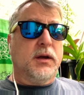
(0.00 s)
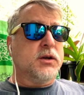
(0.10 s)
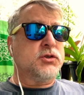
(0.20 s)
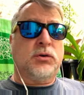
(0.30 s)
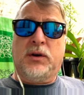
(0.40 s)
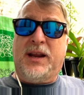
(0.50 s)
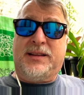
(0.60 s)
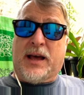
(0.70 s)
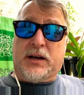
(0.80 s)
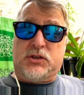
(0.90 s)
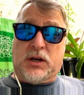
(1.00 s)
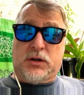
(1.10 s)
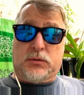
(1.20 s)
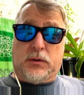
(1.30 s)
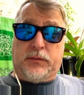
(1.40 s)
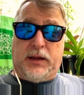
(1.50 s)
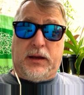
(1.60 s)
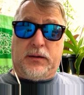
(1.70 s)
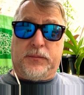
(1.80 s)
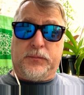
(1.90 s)
Because you don't need that agenda over
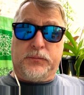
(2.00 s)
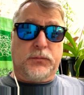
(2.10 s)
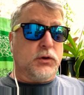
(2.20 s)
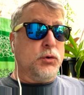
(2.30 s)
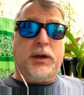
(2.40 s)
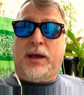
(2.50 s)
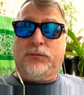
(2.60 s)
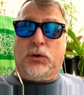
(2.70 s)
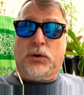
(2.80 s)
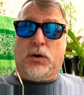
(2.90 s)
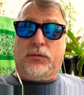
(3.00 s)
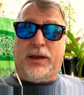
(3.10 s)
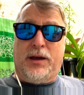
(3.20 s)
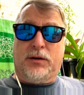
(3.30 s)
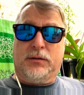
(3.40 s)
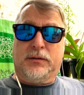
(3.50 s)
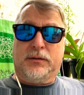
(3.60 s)
here. You can't vote over here,